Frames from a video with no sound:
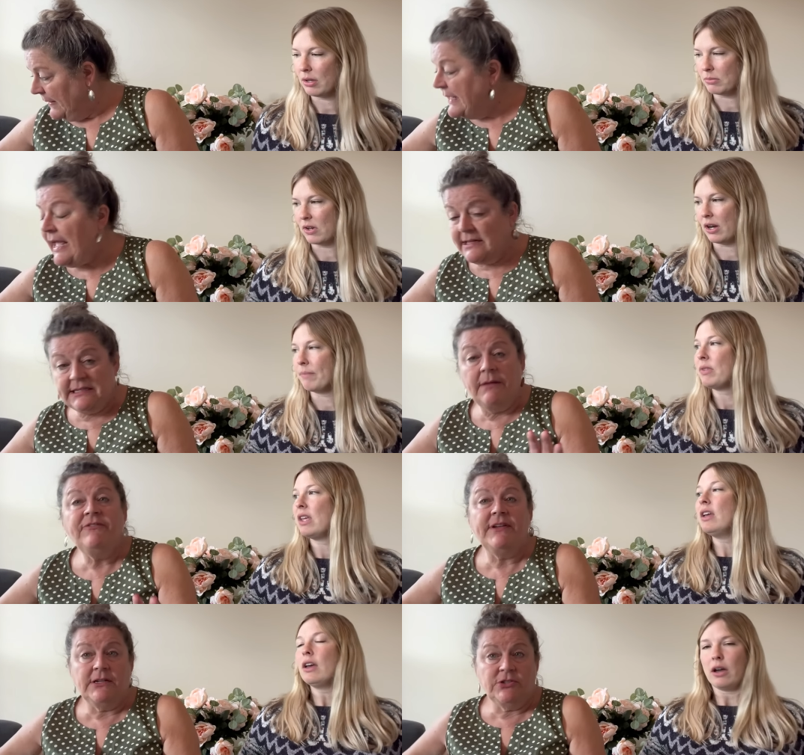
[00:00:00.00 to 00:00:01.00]
Speaker 1: I'm yes, sorry. I'm
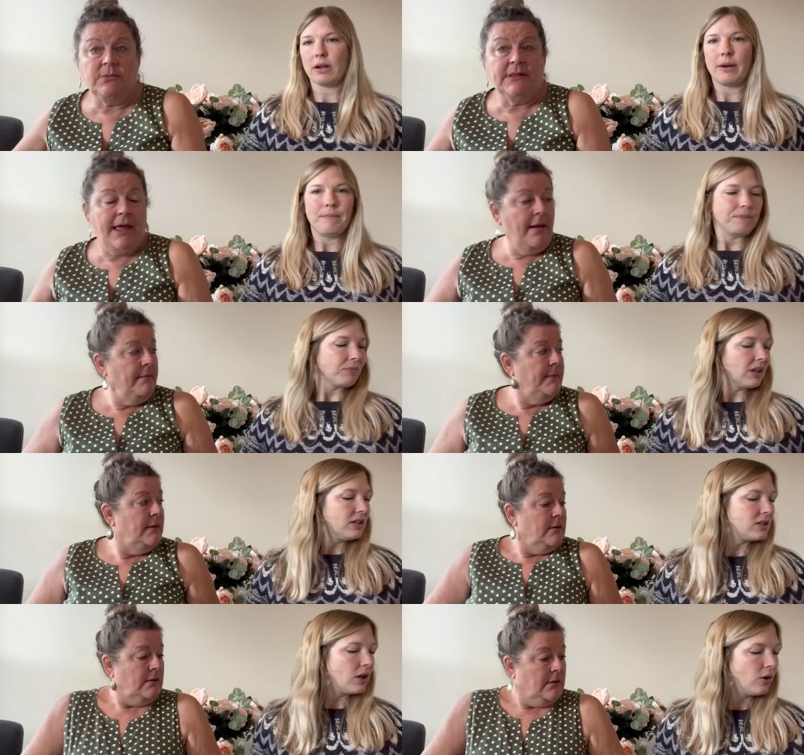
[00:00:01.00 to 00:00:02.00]
finished okay. with that.
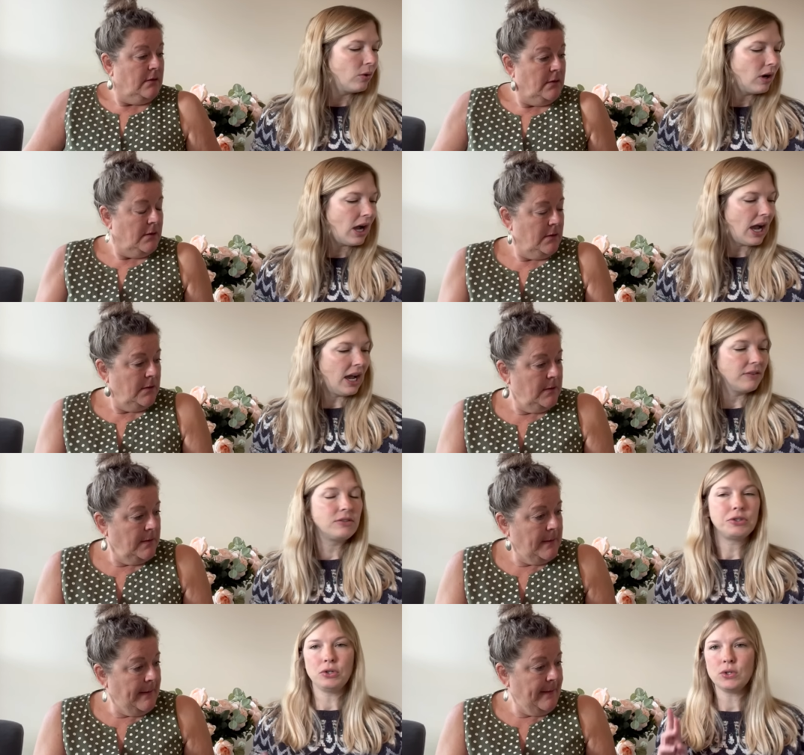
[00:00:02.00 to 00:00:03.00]
So I have
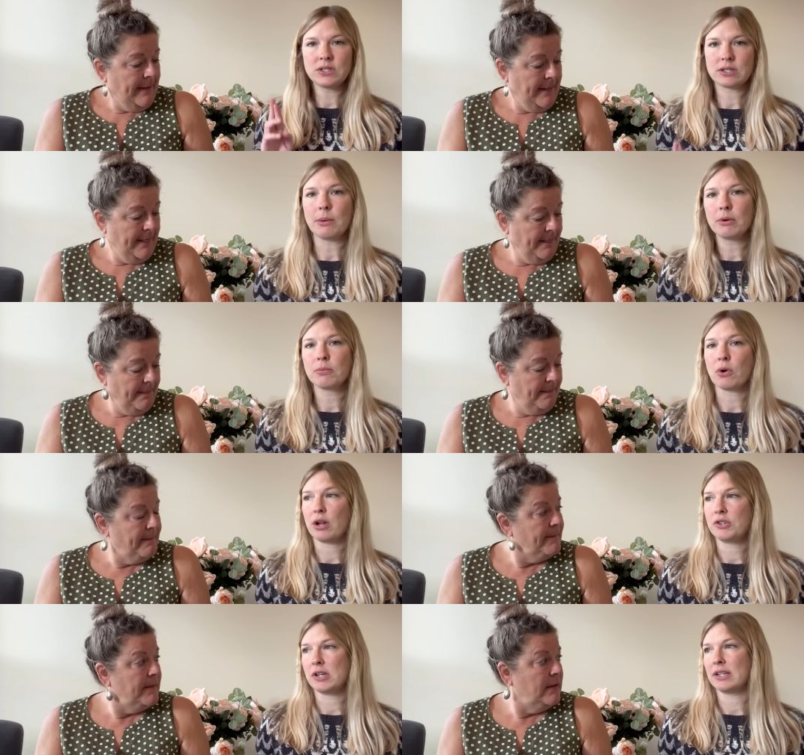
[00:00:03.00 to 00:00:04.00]
two summer
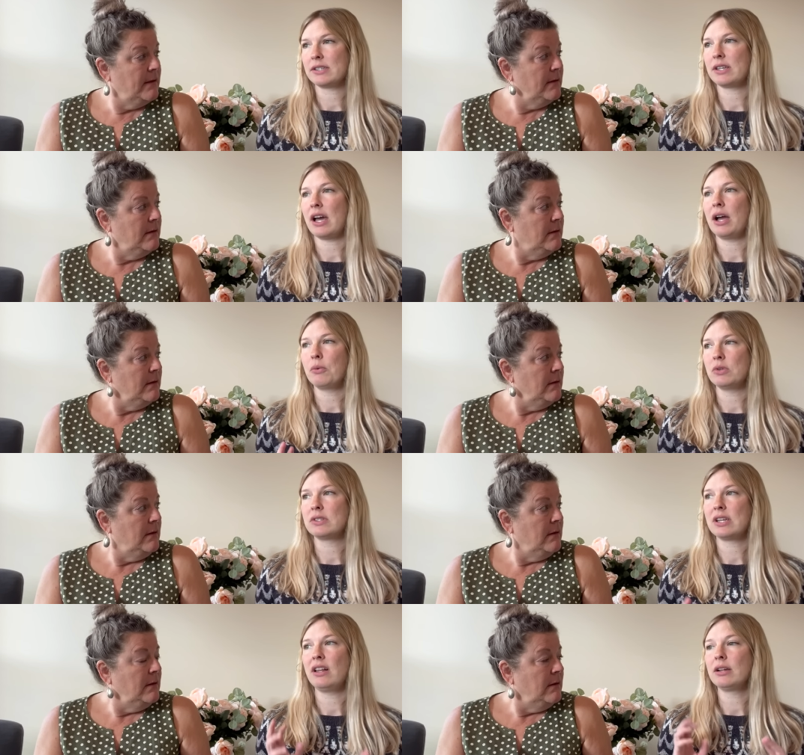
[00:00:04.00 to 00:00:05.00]
projects that I was
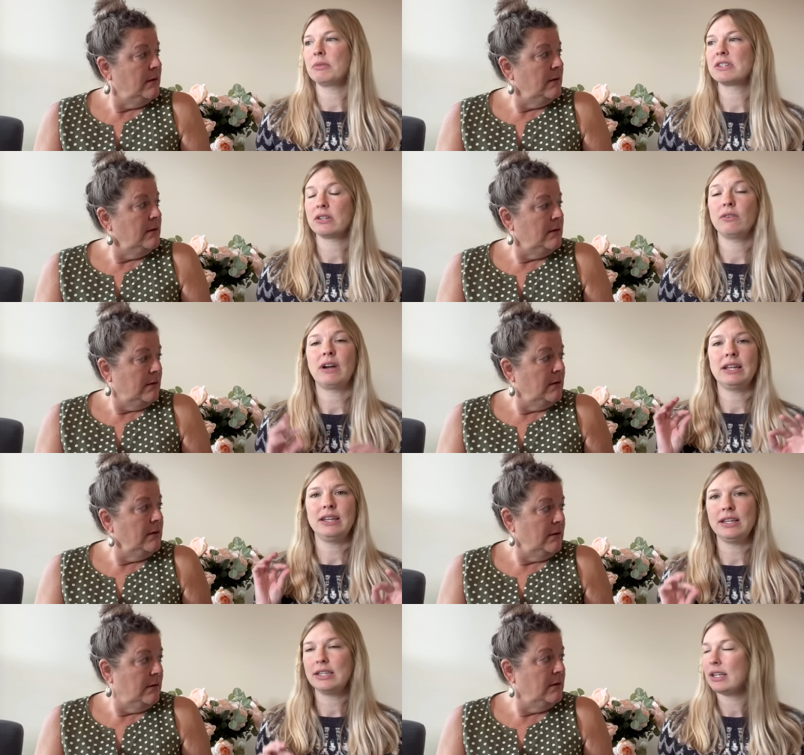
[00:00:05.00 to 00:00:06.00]
telling myself I
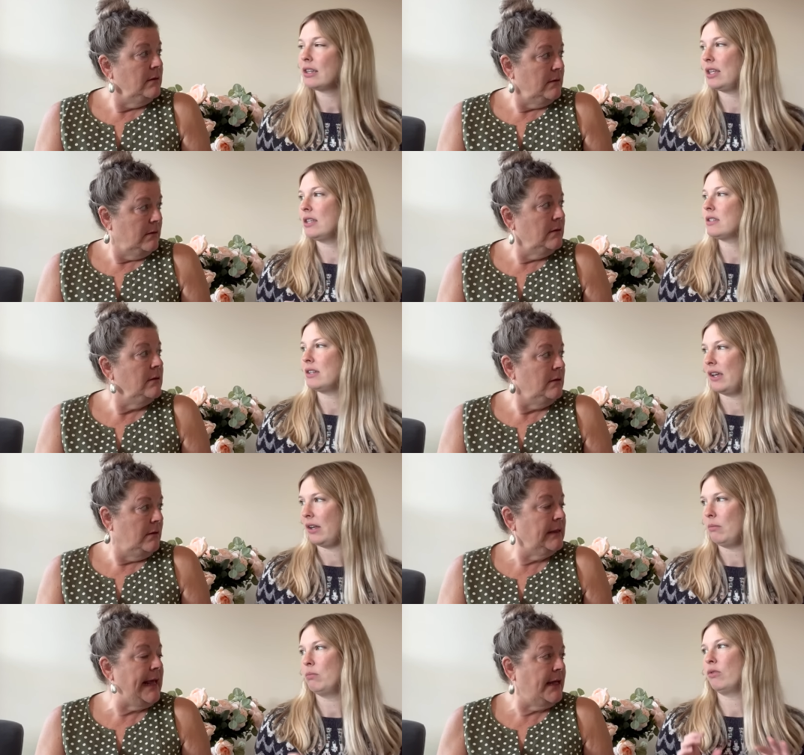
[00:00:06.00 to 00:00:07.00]
need to get these done
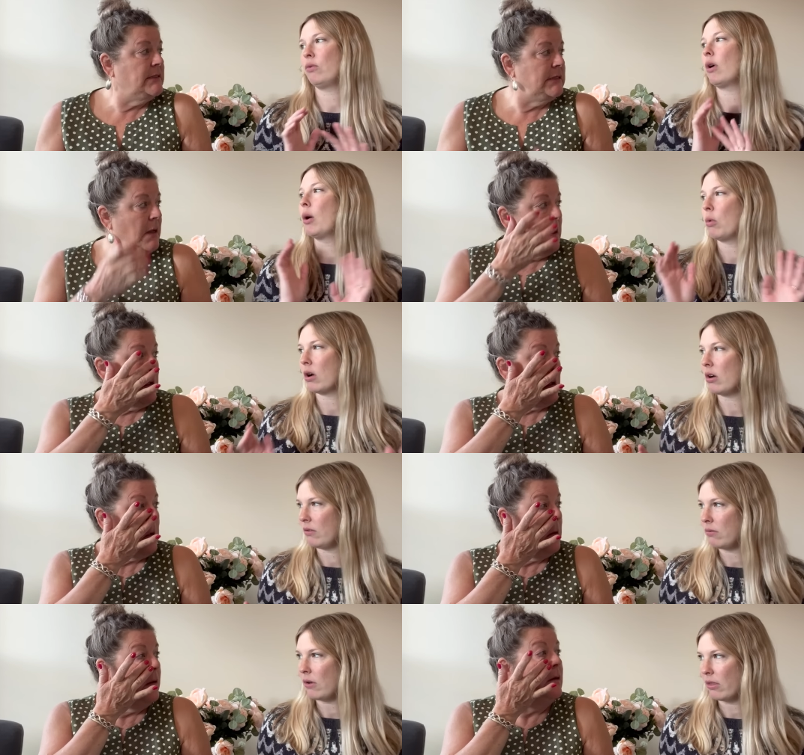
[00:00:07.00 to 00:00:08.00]
yes. before I work on
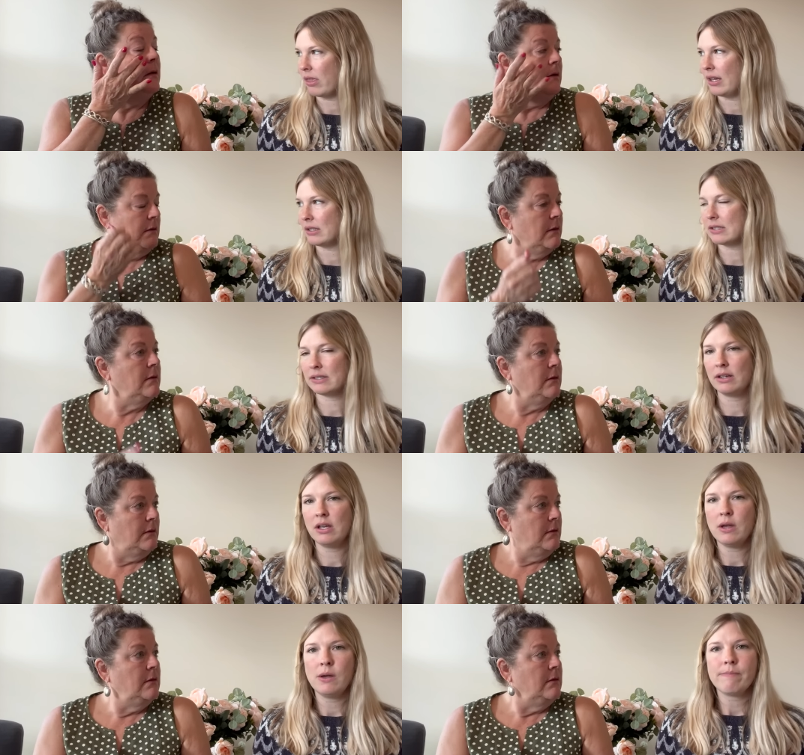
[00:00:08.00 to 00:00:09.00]
fall things.
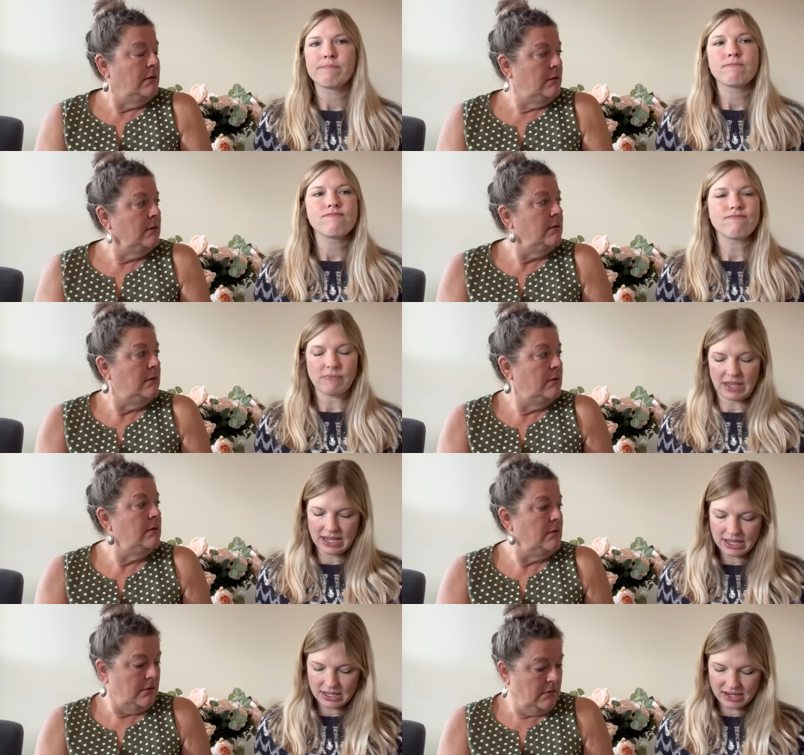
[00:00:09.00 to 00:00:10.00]

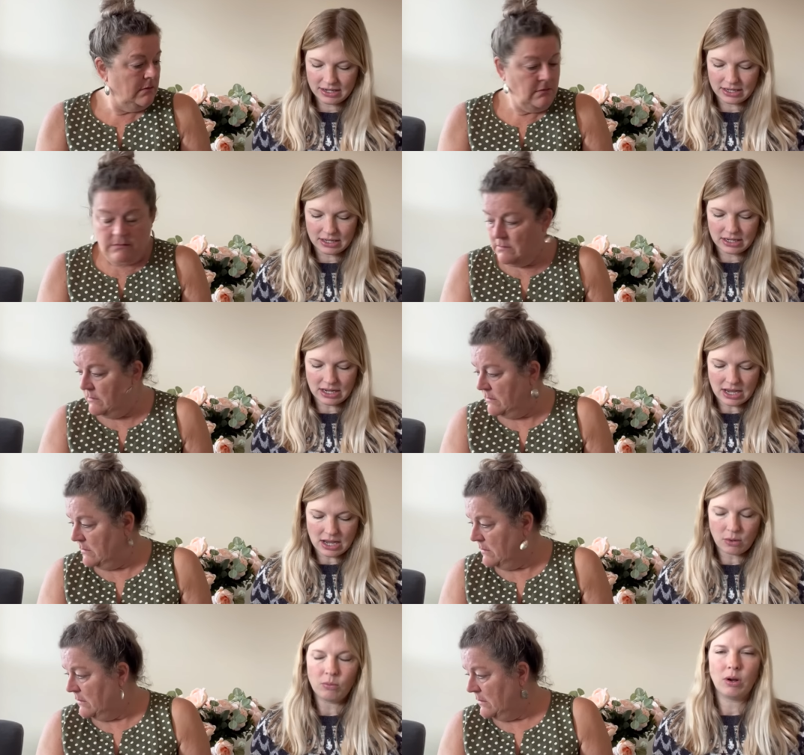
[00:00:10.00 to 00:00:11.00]
And
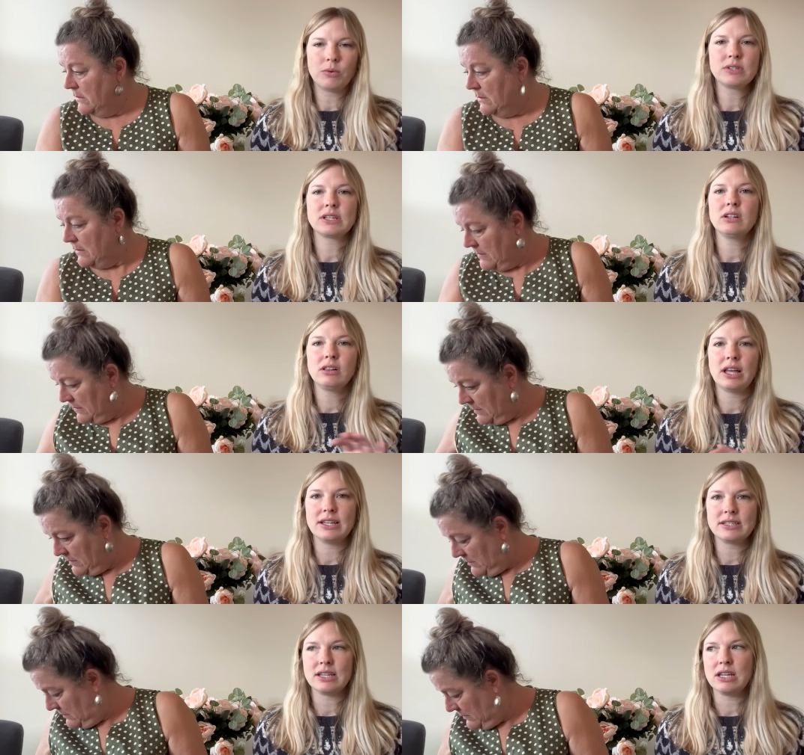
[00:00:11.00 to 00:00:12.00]
one was the Colette
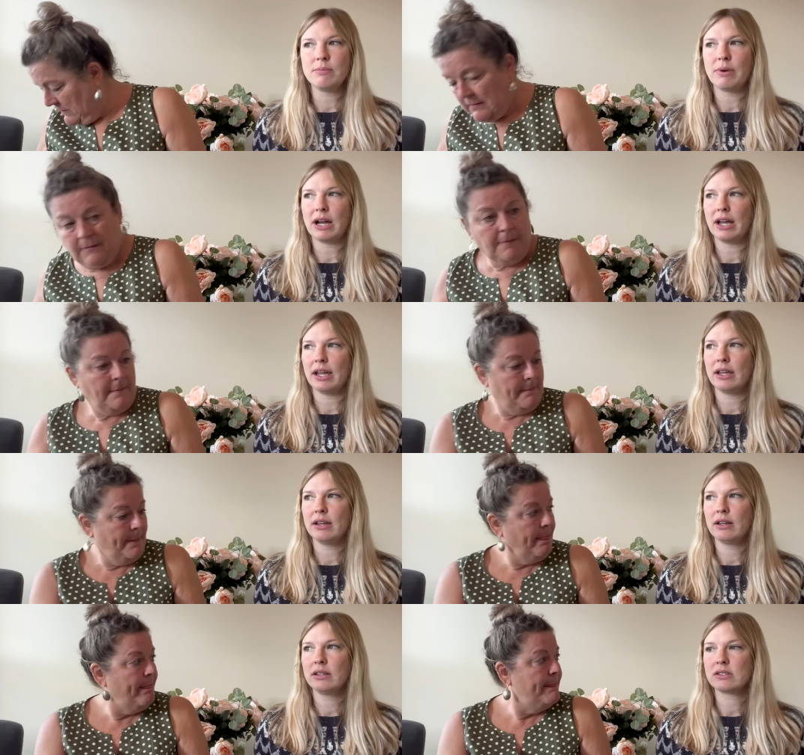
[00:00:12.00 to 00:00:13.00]
tee by
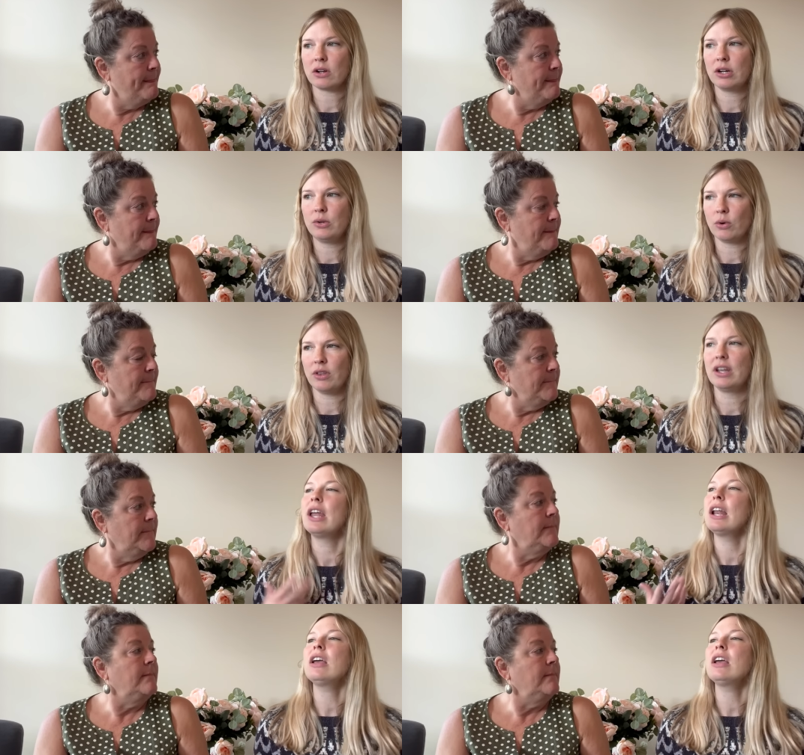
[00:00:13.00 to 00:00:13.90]
Sari Nordland, and I,